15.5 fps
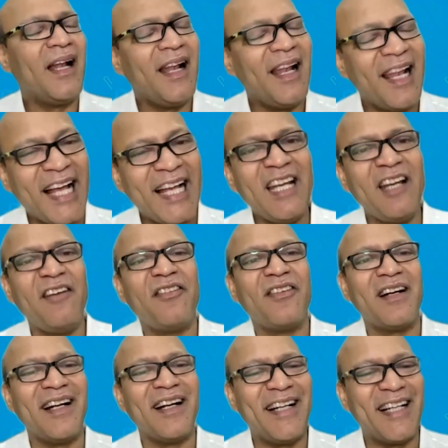Life
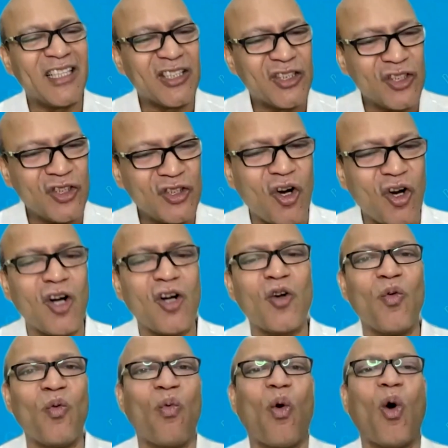does
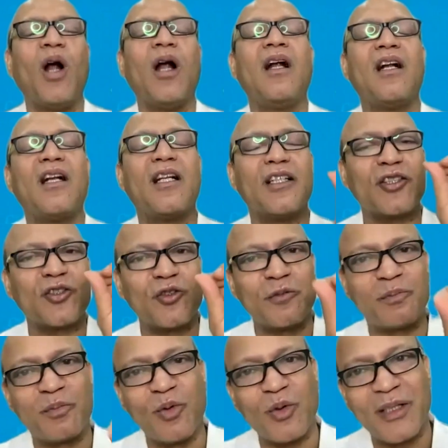not want us to
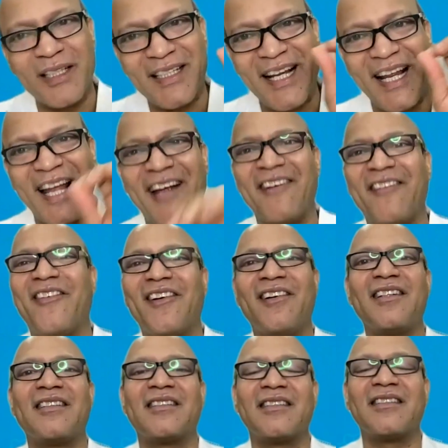put in
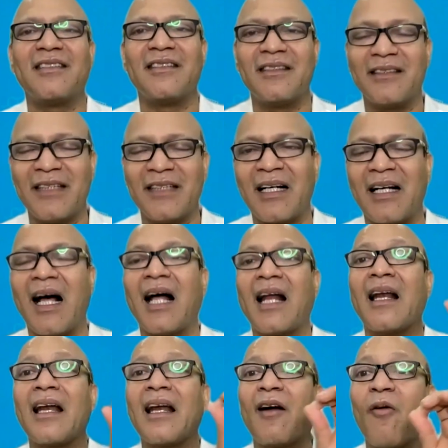efforts that
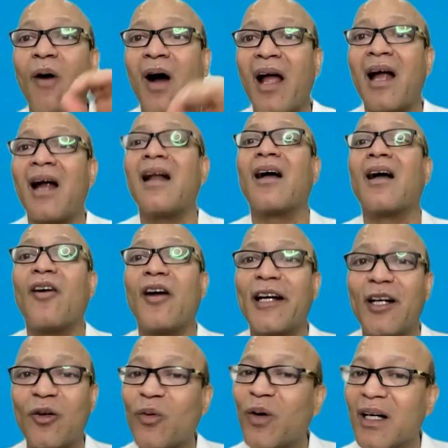are required
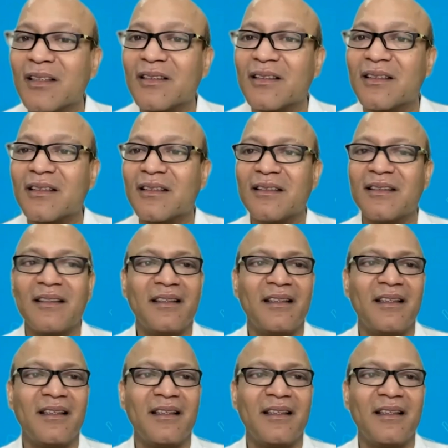according to us.